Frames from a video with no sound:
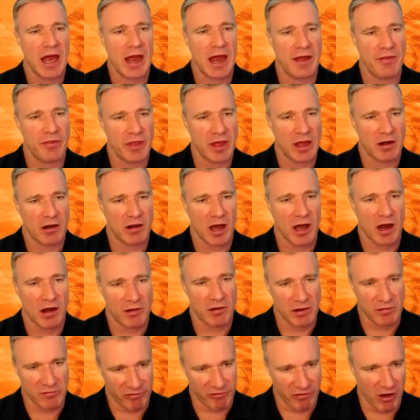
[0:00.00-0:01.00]
and there are,
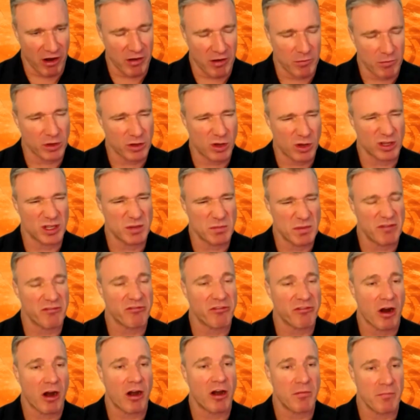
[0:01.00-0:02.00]
we'll call them
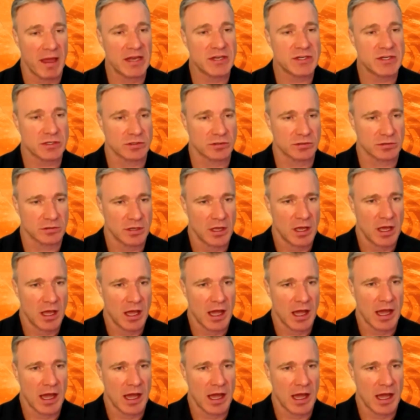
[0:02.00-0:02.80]
environmental